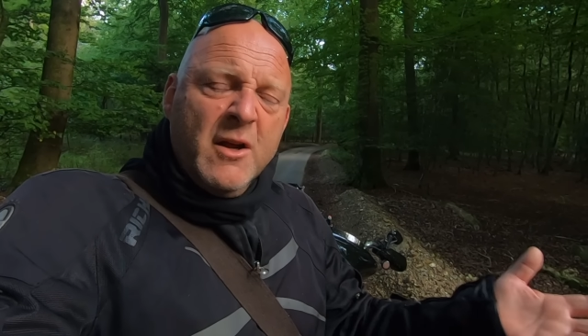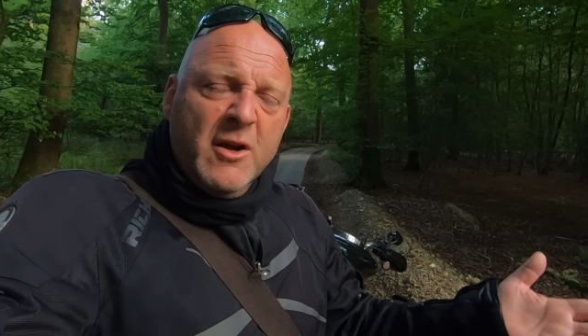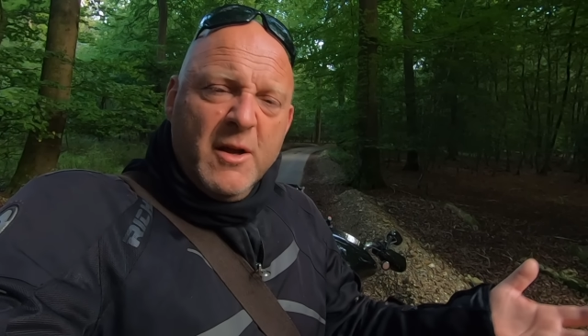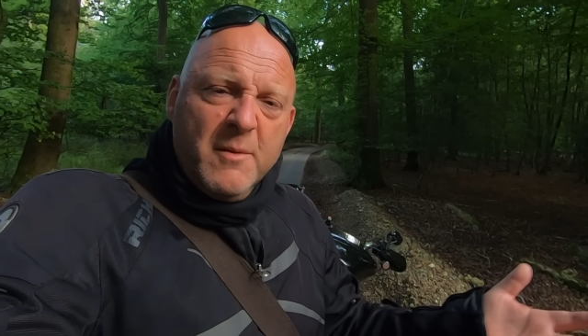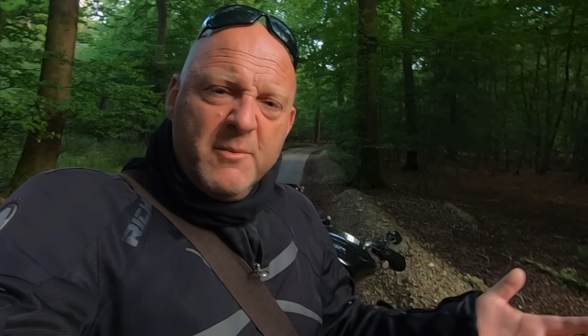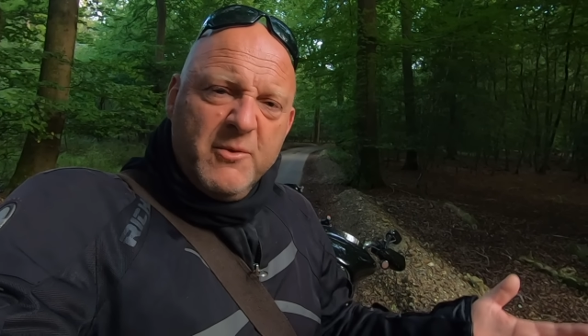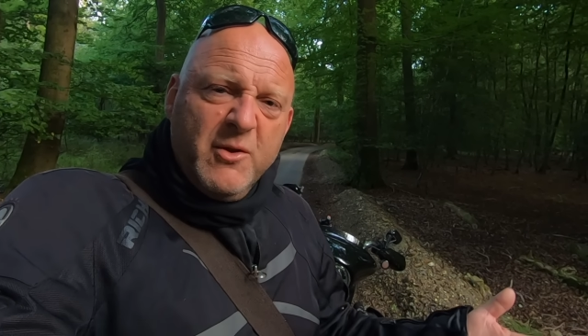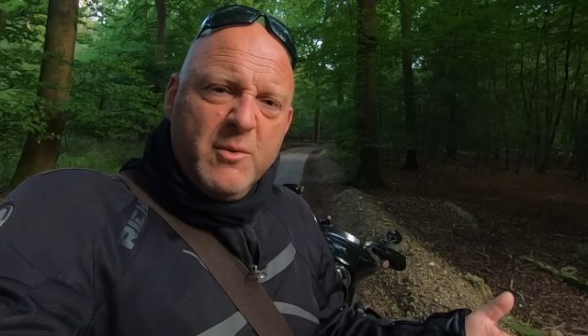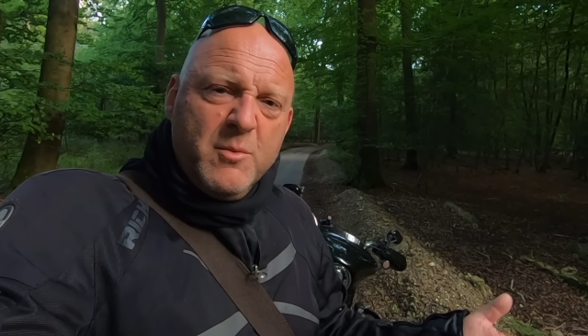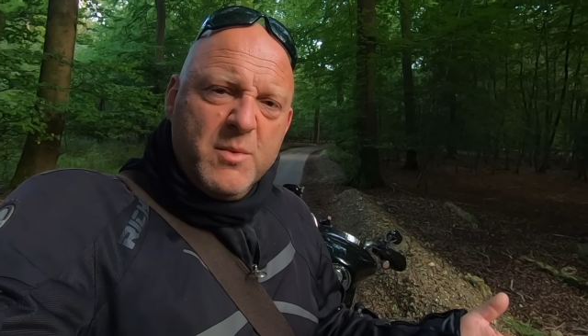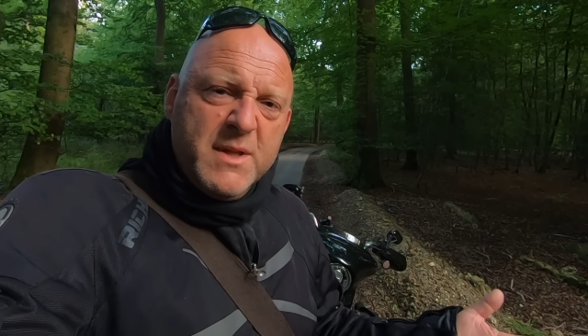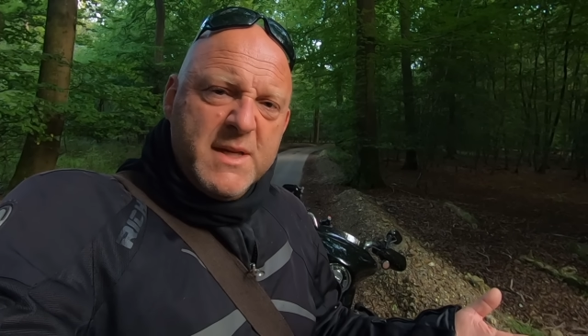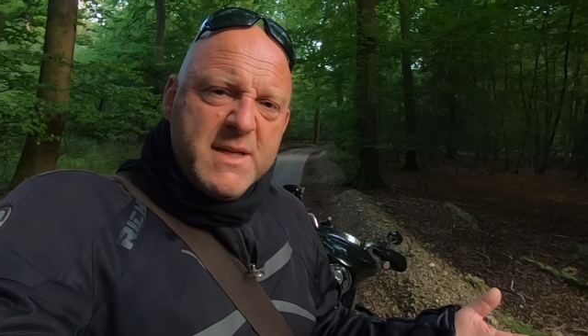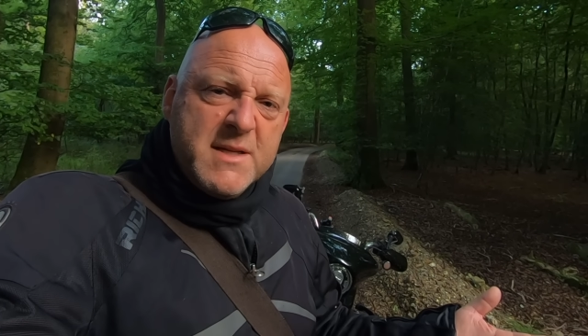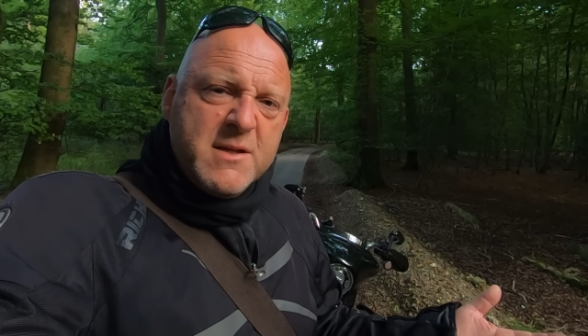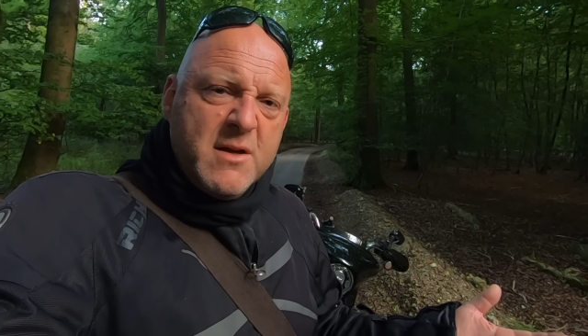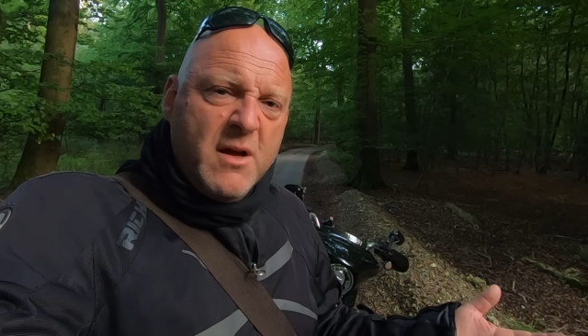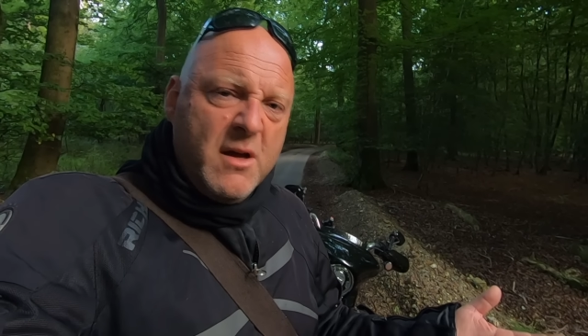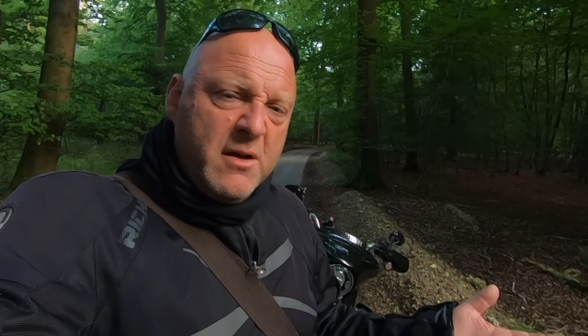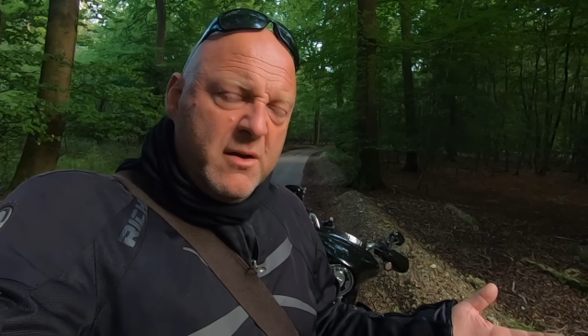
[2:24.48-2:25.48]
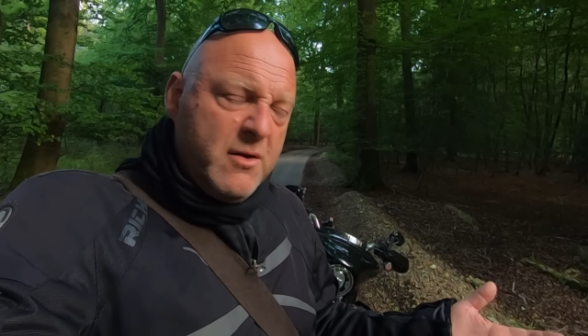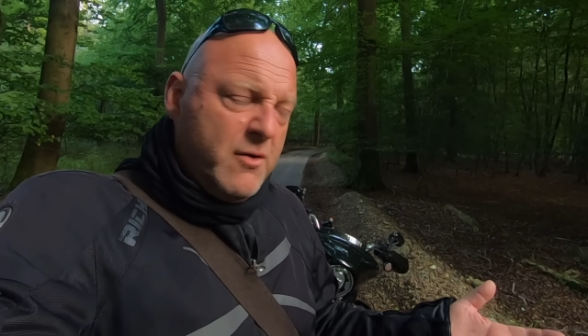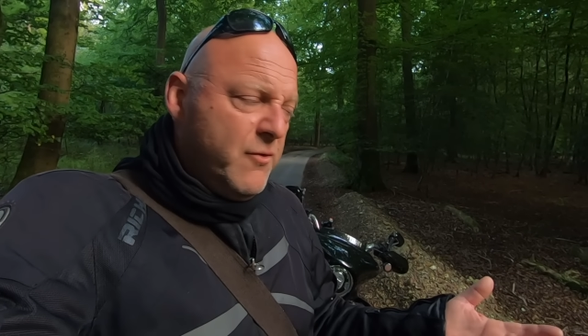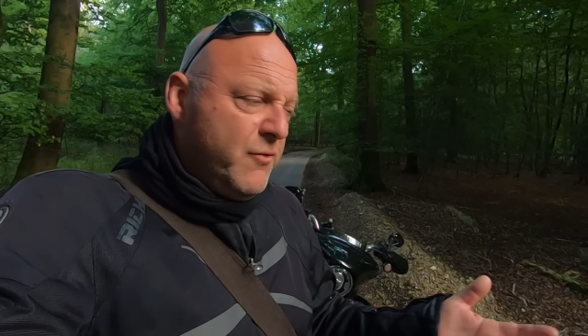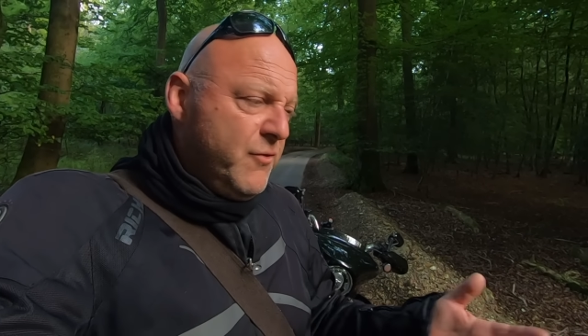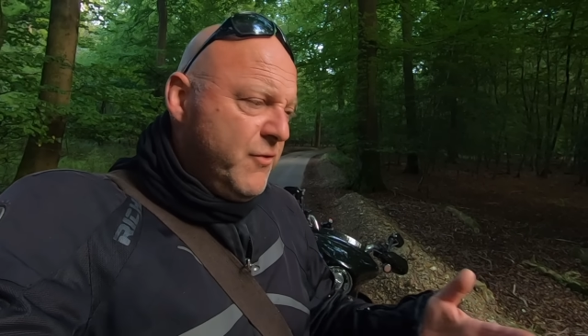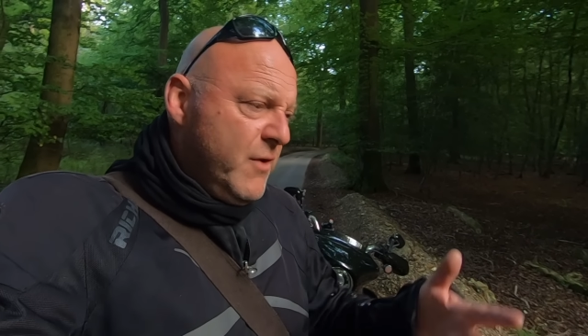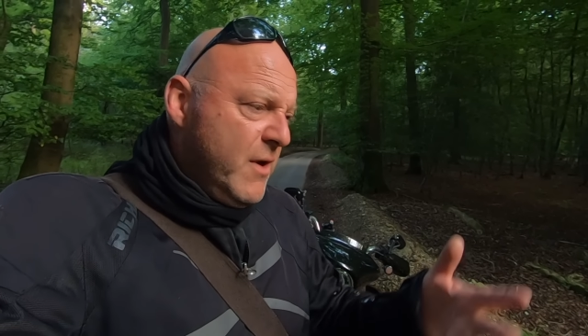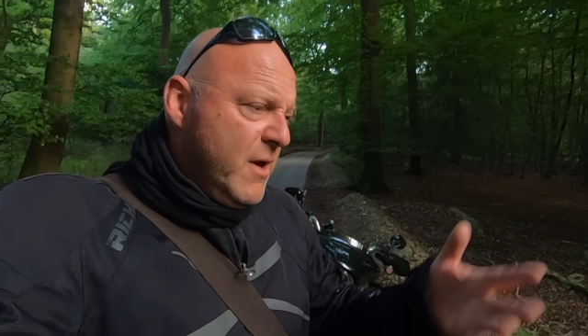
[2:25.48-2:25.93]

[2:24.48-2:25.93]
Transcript: comes up with this kind of,